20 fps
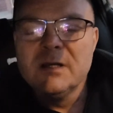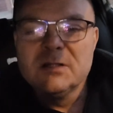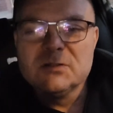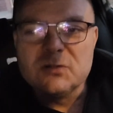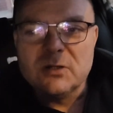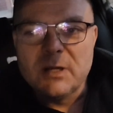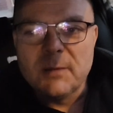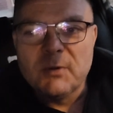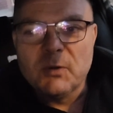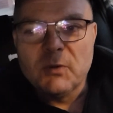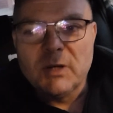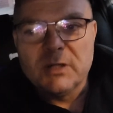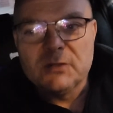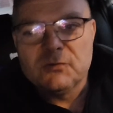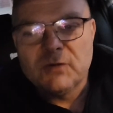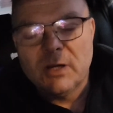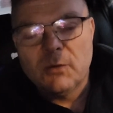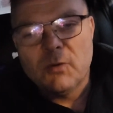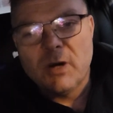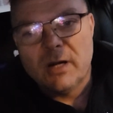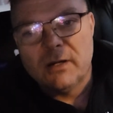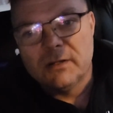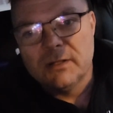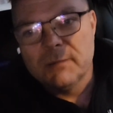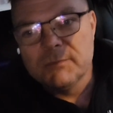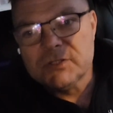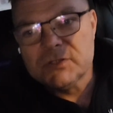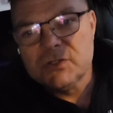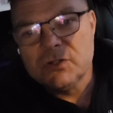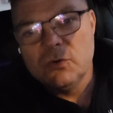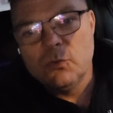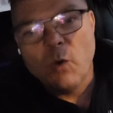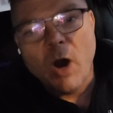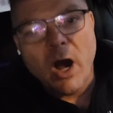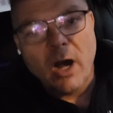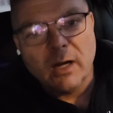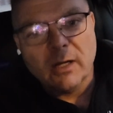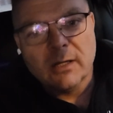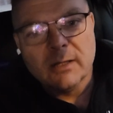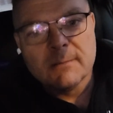So number 1, drink water. Number 2,
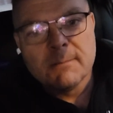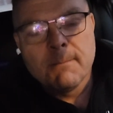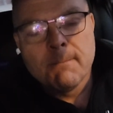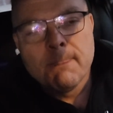walk.